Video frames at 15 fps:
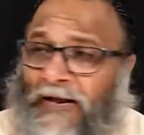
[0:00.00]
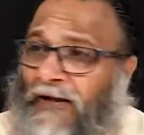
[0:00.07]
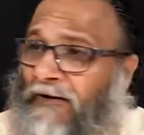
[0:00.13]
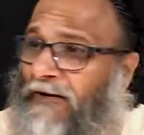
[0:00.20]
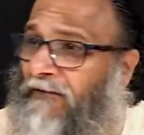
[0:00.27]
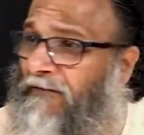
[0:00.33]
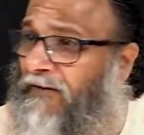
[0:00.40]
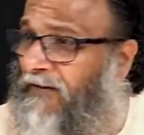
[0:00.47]
but
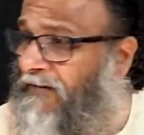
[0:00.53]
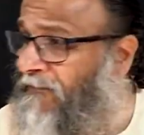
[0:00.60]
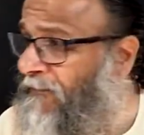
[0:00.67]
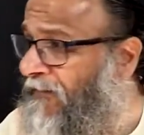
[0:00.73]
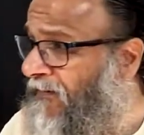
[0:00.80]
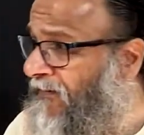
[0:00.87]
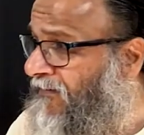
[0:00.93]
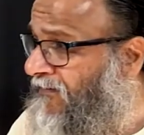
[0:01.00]
I never
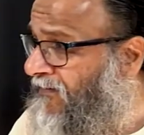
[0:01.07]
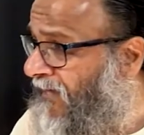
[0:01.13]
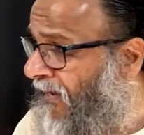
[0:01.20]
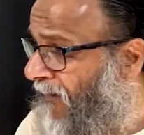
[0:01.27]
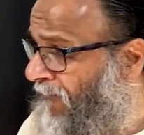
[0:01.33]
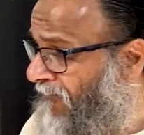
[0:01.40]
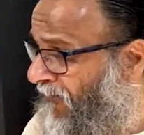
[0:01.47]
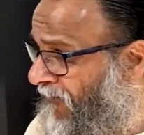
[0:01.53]
experienced
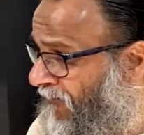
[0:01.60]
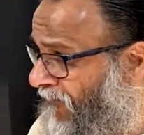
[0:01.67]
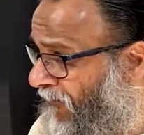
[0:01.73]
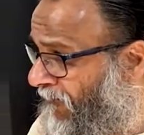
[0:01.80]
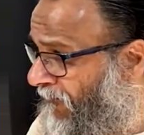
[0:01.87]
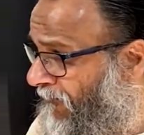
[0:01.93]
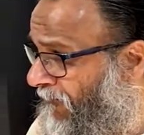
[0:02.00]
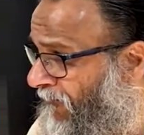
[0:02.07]
the
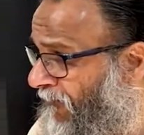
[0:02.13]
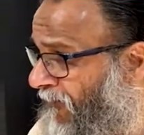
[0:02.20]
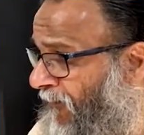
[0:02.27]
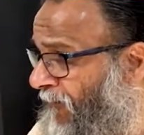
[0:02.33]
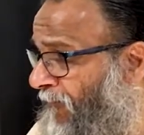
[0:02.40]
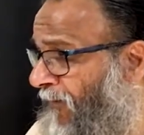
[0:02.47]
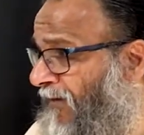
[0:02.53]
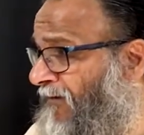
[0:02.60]
absence of
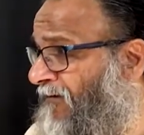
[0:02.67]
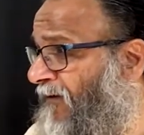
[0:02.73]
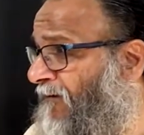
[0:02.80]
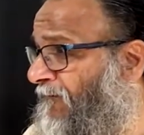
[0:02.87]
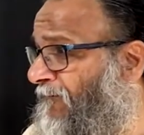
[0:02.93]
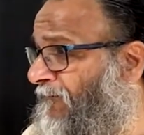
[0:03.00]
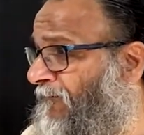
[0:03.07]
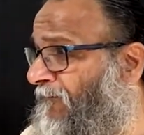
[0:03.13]

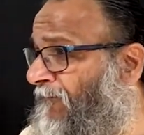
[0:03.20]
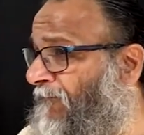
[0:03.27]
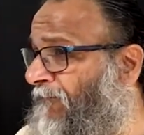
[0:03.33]
myself.